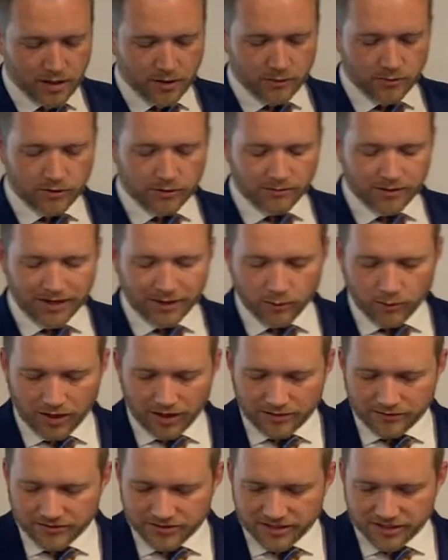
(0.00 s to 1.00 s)
Will my
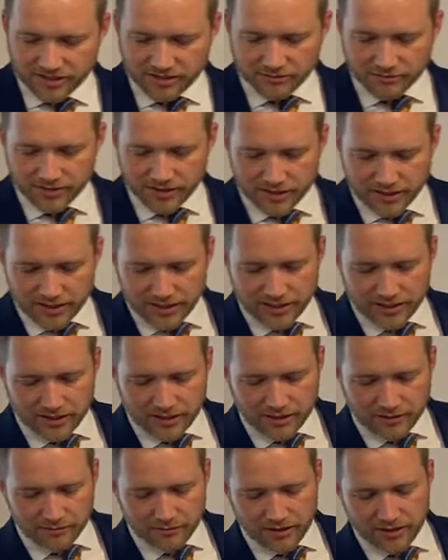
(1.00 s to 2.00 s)
wife's disability
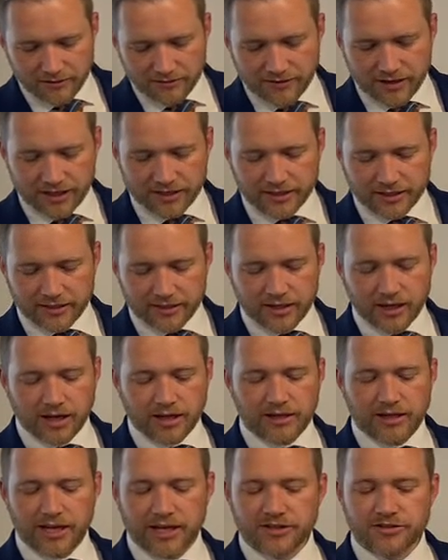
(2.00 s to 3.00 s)
income be affected?
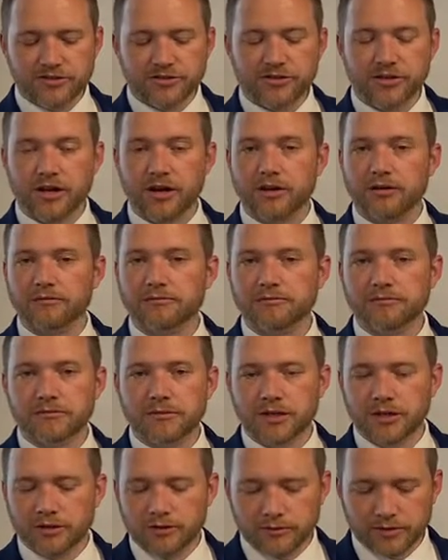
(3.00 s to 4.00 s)
The answer is no.
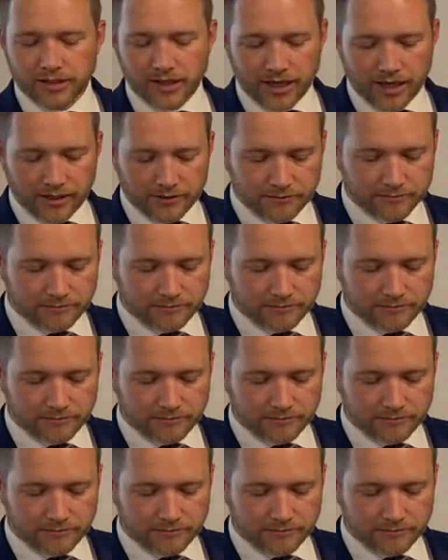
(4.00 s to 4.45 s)
No, it will not.